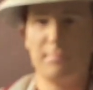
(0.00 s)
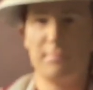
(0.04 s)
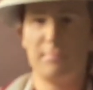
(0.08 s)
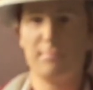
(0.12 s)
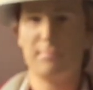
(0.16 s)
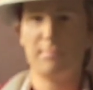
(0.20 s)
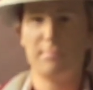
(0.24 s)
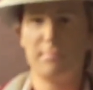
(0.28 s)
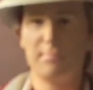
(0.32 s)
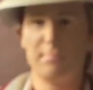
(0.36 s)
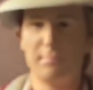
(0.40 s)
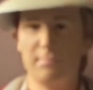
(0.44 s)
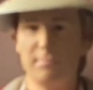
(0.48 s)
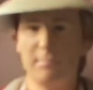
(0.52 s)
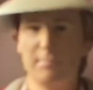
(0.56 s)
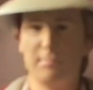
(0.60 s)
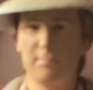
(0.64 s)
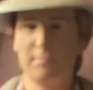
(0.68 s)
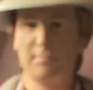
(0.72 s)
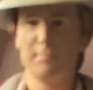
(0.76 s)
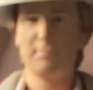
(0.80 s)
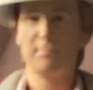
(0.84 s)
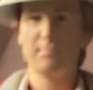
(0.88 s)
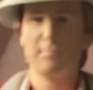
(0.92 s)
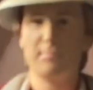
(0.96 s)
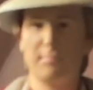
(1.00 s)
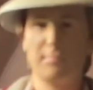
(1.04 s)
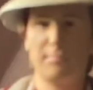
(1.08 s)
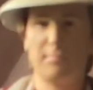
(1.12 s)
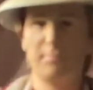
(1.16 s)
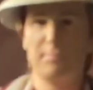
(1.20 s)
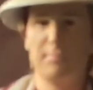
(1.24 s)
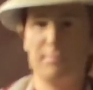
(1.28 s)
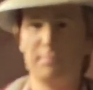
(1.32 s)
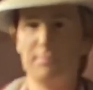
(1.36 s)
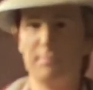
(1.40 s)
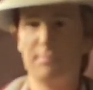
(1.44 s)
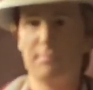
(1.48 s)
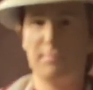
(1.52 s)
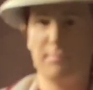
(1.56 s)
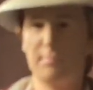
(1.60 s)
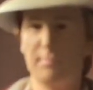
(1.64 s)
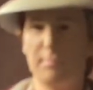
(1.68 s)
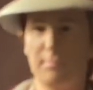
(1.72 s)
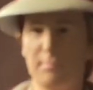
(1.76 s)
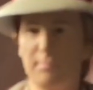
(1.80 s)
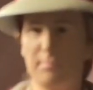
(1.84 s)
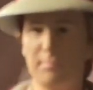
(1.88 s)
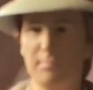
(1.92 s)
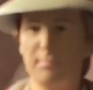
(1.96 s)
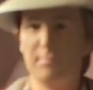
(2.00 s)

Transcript: head sculpt, if that'll focus.